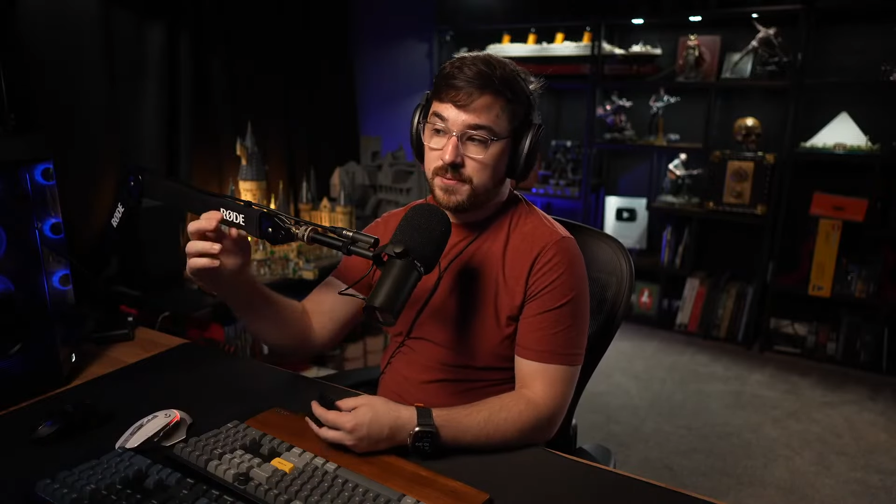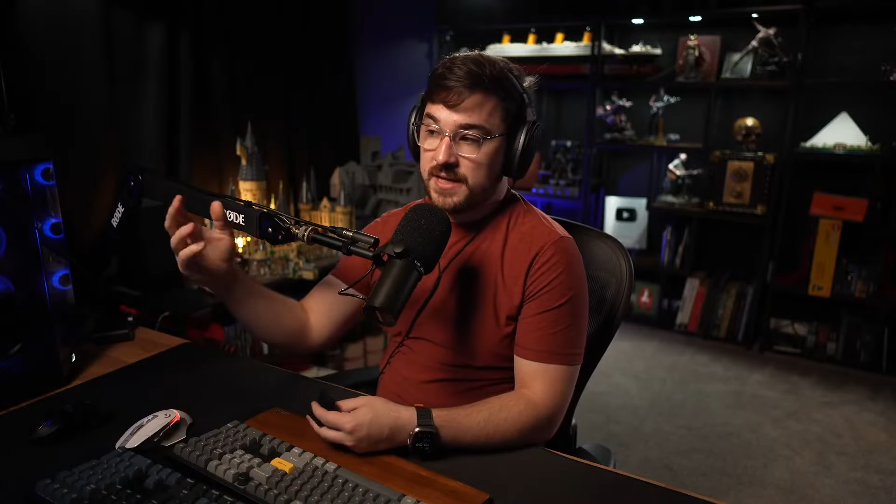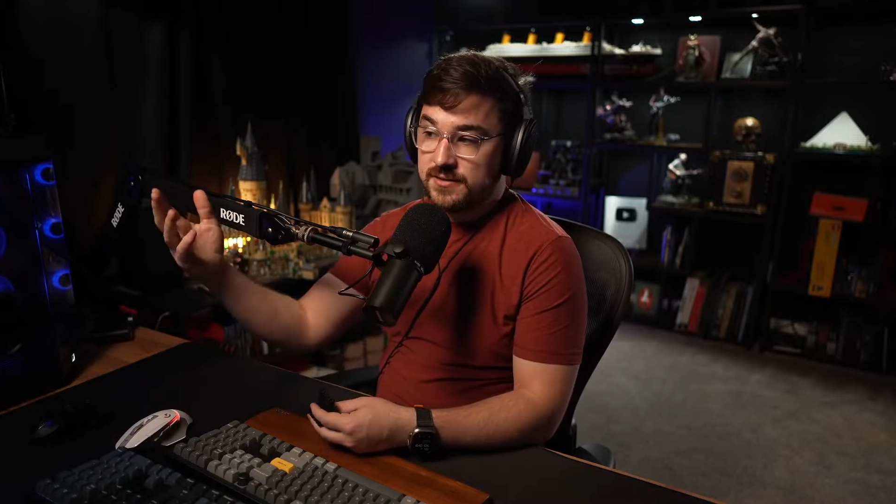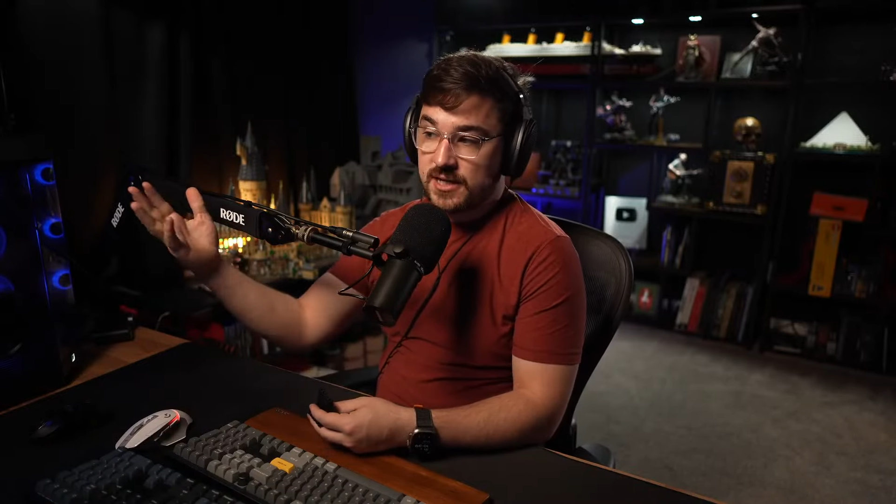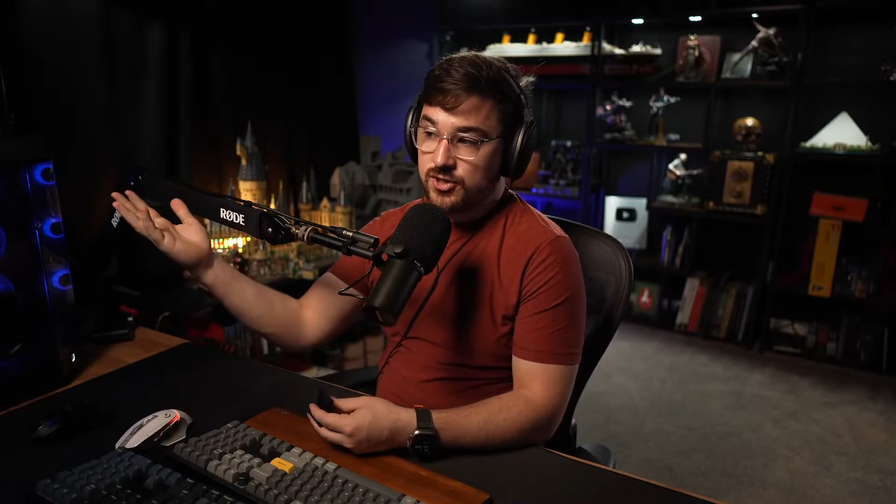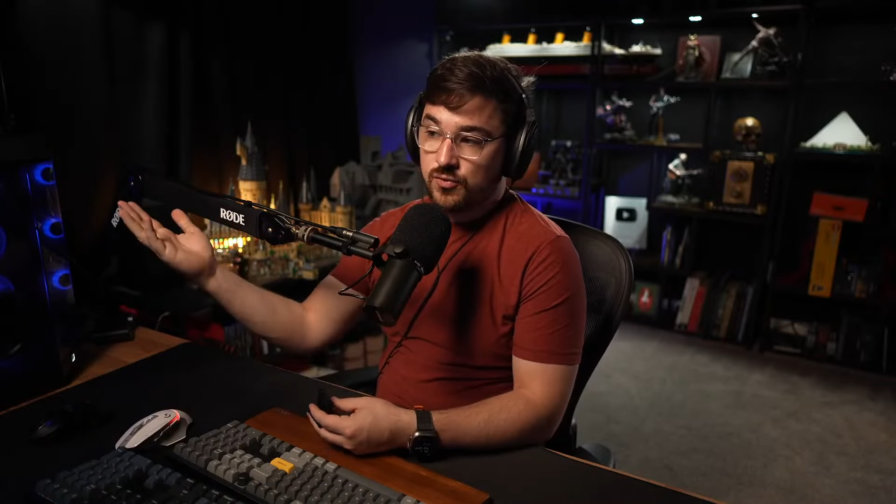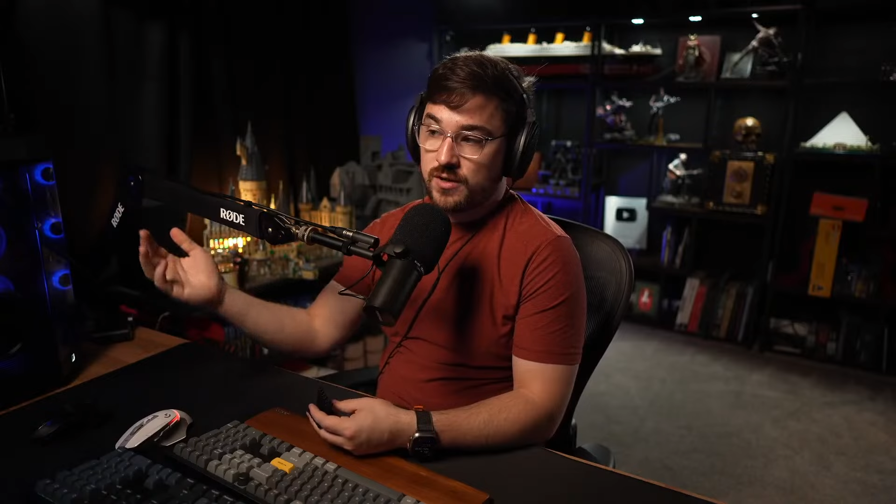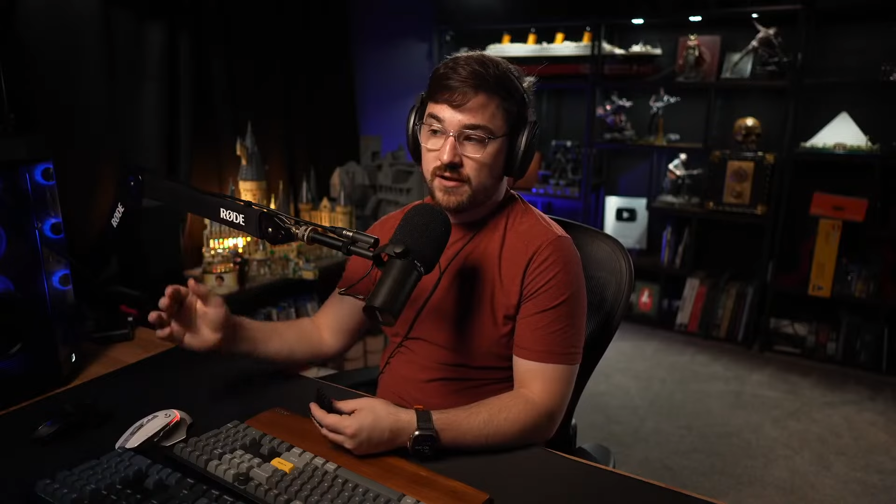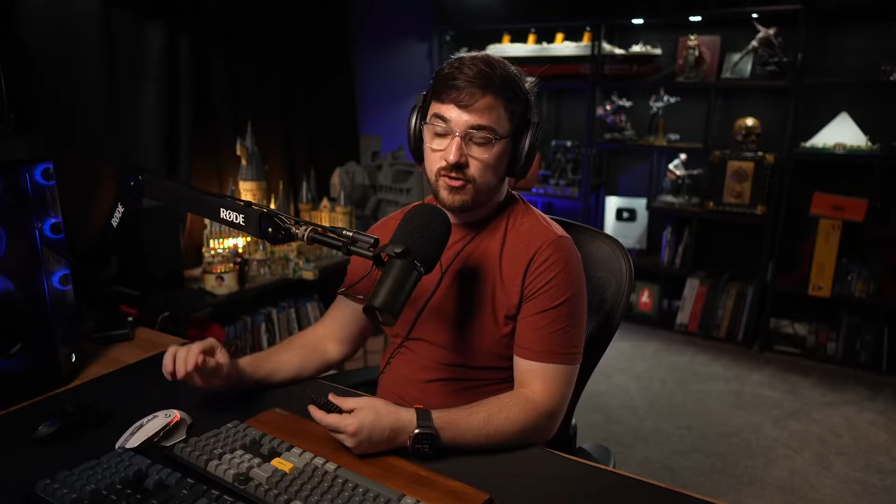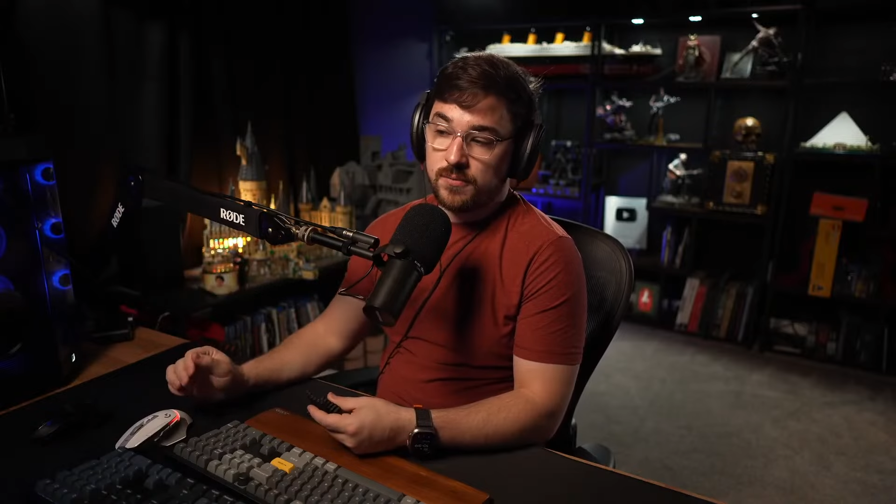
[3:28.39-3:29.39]
PlayStation,
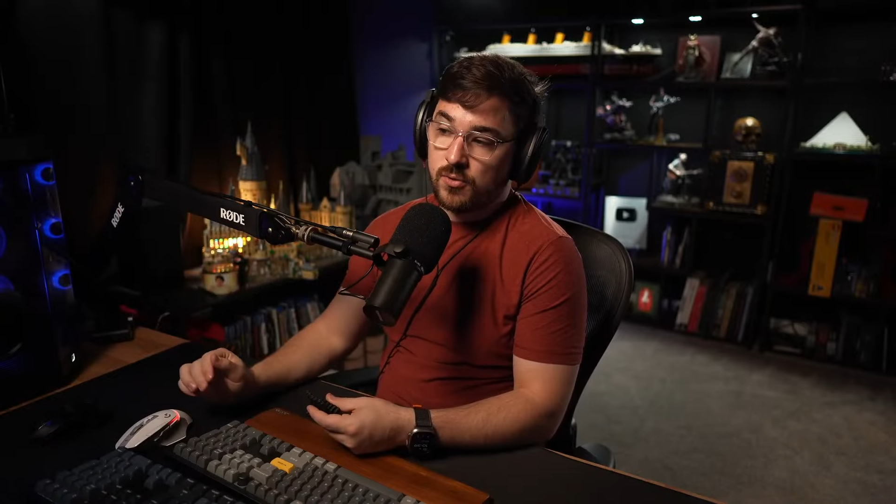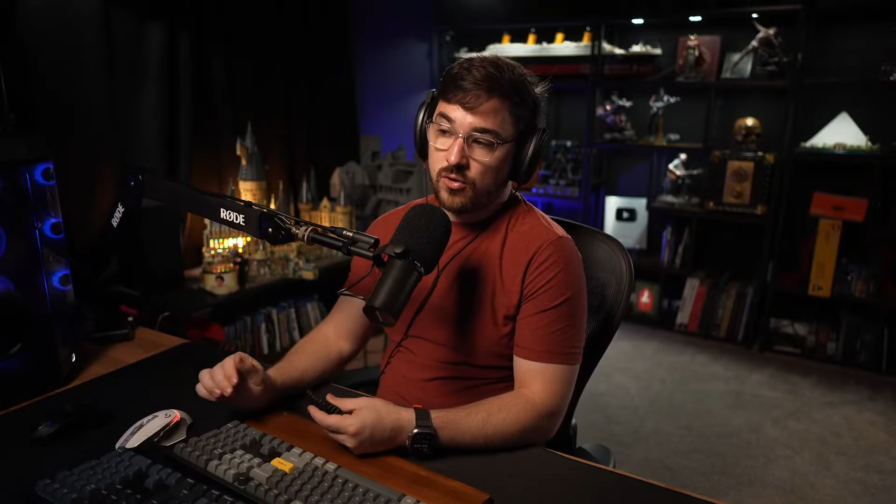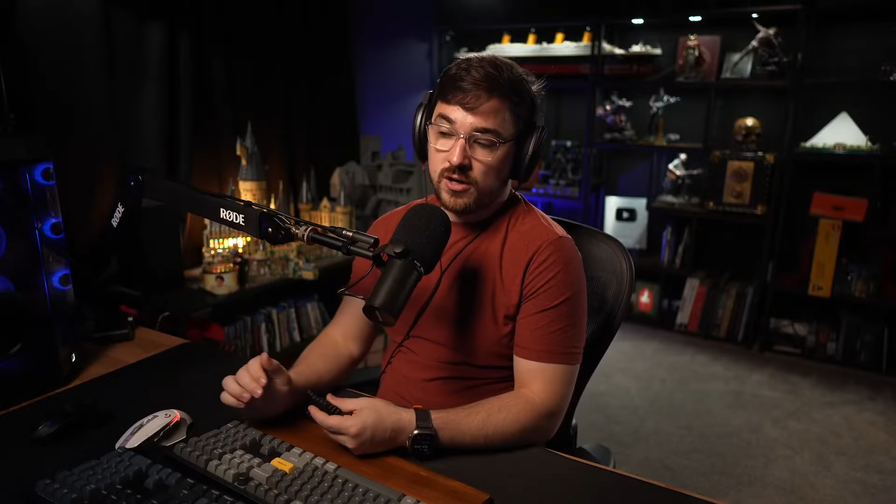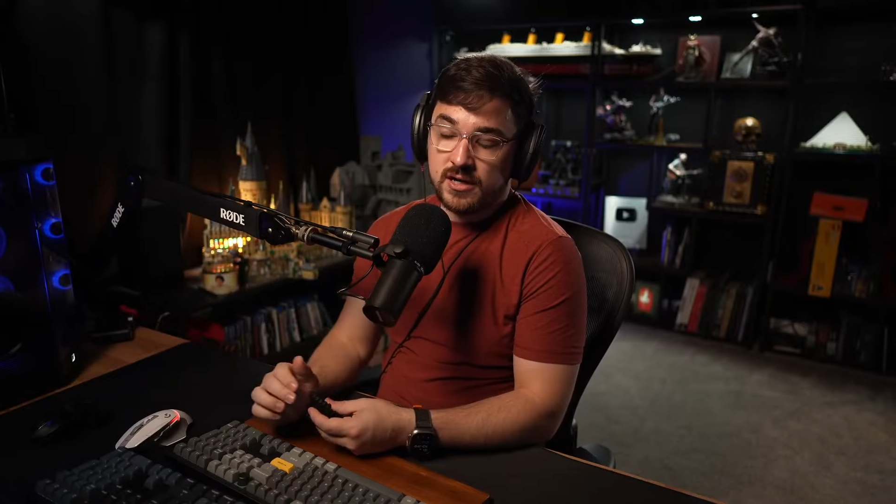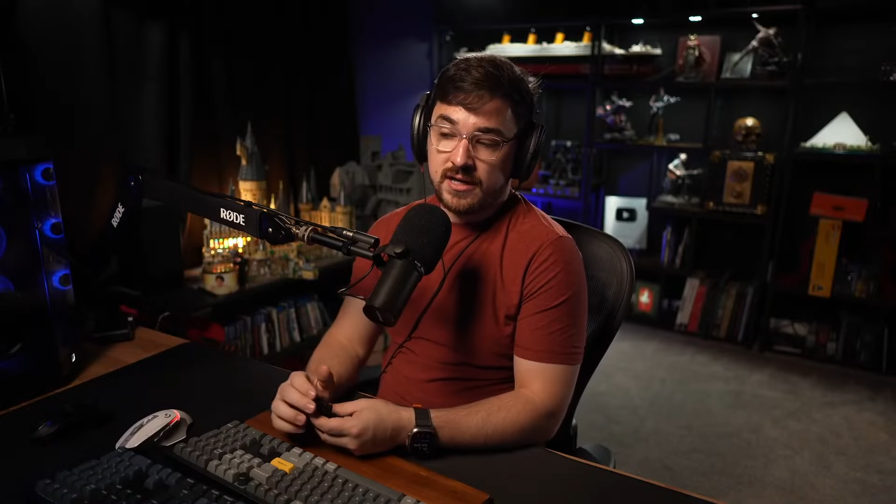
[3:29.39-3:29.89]
whatever port,